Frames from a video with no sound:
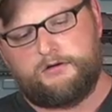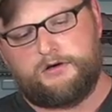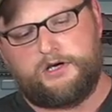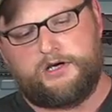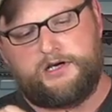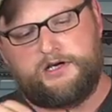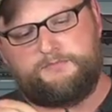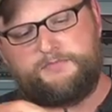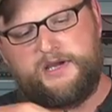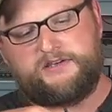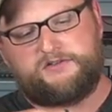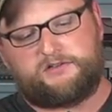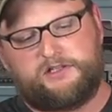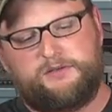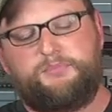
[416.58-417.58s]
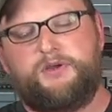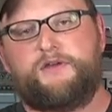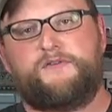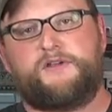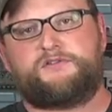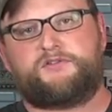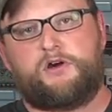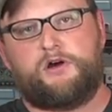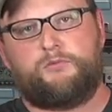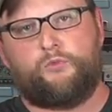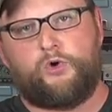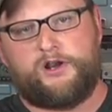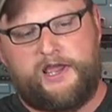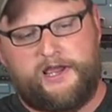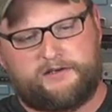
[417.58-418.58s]
basically pivots on
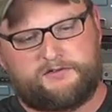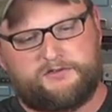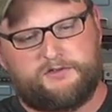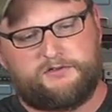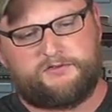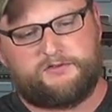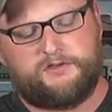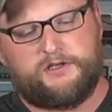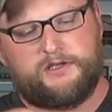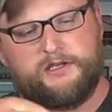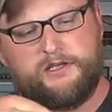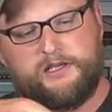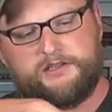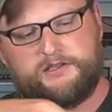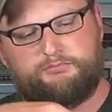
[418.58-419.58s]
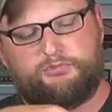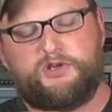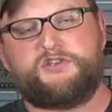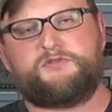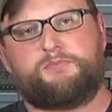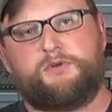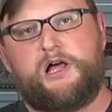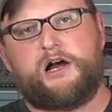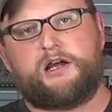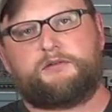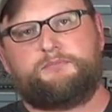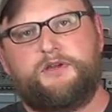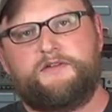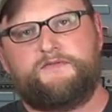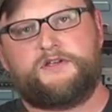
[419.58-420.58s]
one axis and the breech
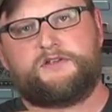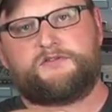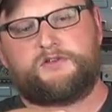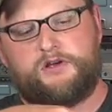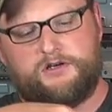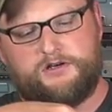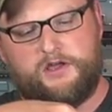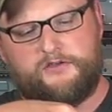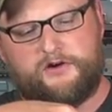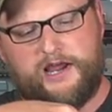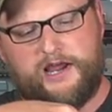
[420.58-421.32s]
block pivots on another